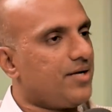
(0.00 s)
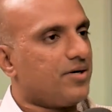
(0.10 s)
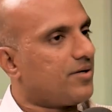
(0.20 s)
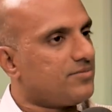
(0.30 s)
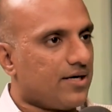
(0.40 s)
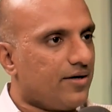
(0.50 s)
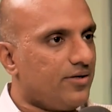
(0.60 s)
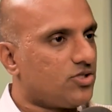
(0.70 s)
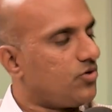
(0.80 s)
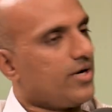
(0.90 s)
80 becomes
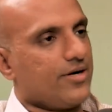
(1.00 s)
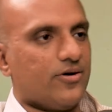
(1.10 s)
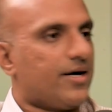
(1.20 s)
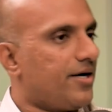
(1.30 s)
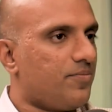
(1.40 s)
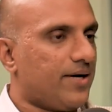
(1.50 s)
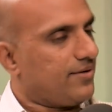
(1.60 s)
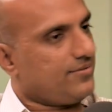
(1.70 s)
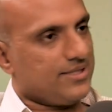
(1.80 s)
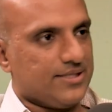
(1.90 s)
100, so you'll get your 100
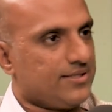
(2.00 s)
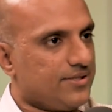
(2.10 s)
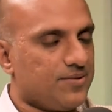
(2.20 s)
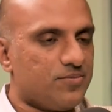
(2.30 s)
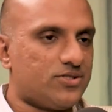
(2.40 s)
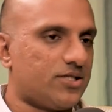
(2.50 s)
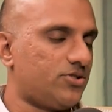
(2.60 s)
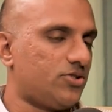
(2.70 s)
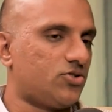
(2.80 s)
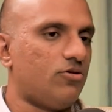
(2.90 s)
back. This is a simple
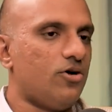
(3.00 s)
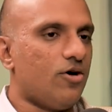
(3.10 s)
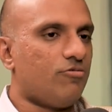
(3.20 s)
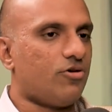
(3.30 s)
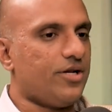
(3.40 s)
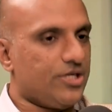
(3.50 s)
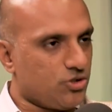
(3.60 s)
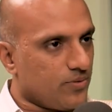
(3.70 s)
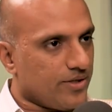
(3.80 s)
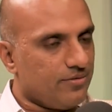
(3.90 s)
structure. So for an
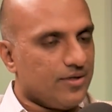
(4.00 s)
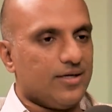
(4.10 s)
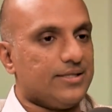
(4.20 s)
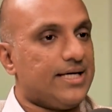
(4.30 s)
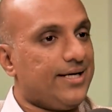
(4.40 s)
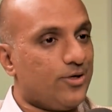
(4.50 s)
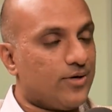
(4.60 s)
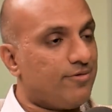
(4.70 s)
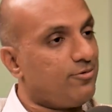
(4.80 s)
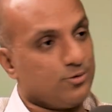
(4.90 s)
issuer, they
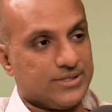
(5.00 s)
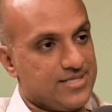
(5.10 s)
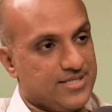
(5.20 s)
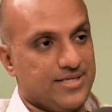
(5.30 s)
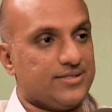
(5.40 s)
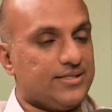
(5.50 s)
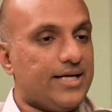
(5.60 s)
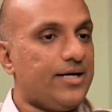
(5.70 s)
need to have 2 skill sets.